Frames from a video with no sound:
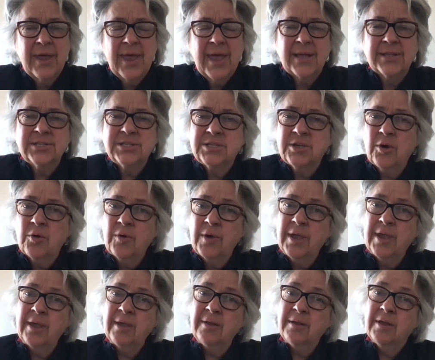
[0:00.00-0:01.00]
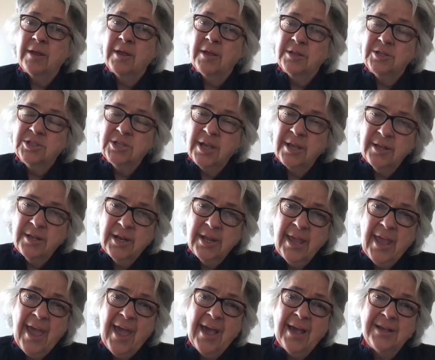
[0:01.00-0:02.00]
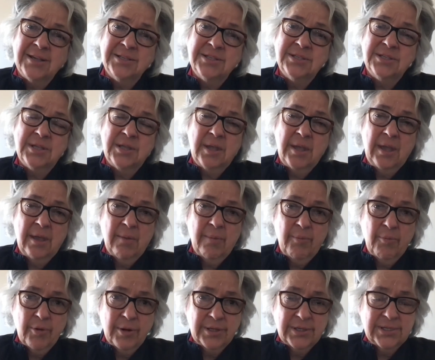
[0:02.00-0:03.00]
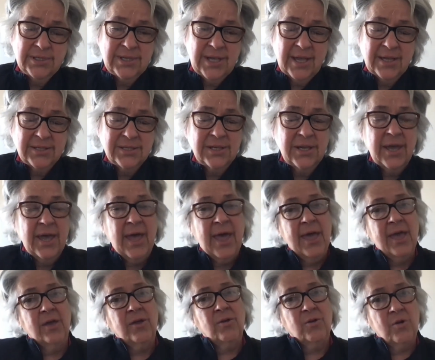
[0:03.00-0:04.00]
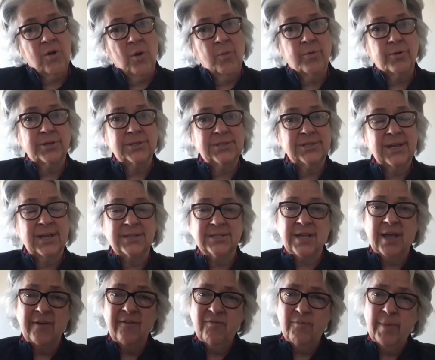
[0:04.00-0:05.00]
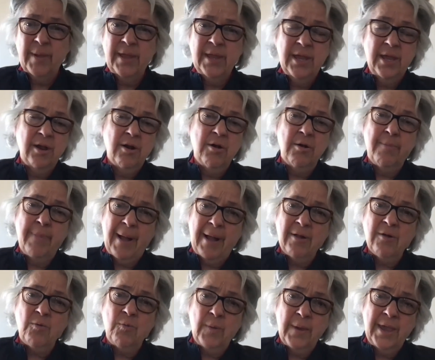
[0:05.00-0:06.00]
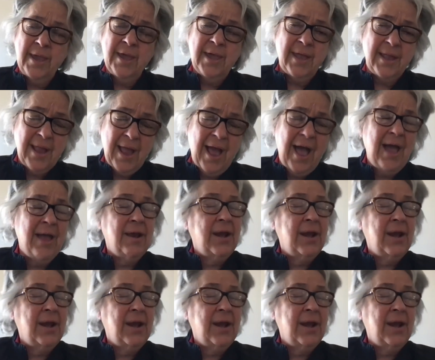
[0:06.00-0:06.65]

And so he gently asked the princess, You know, princess, I've been here about a week and I